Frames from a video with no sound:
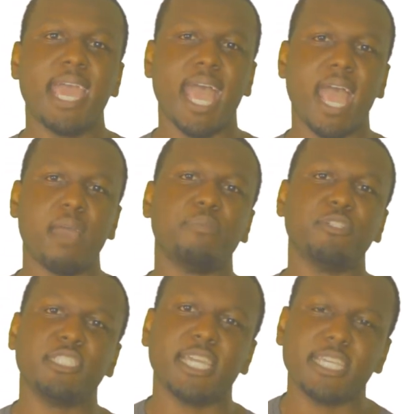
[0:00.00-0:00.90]

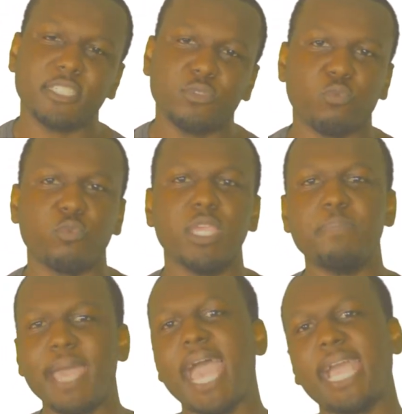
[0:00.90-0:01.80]
Apple just
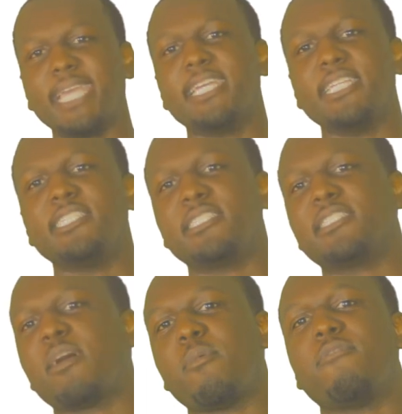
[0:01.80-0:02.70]
repackaged
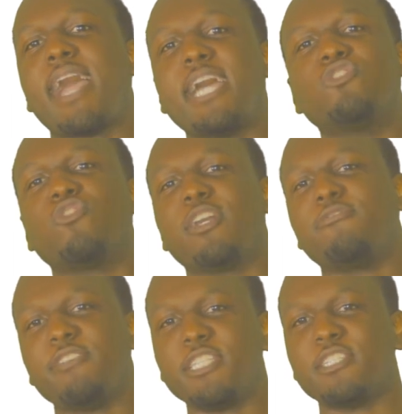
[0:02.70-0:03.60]
some of Android
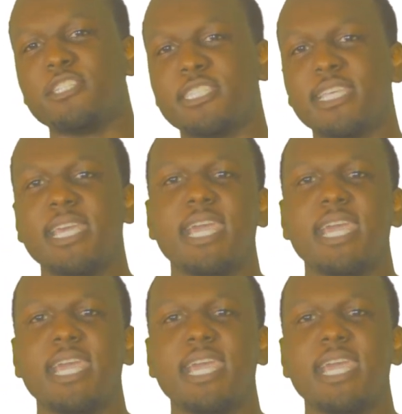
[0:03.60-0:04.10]
features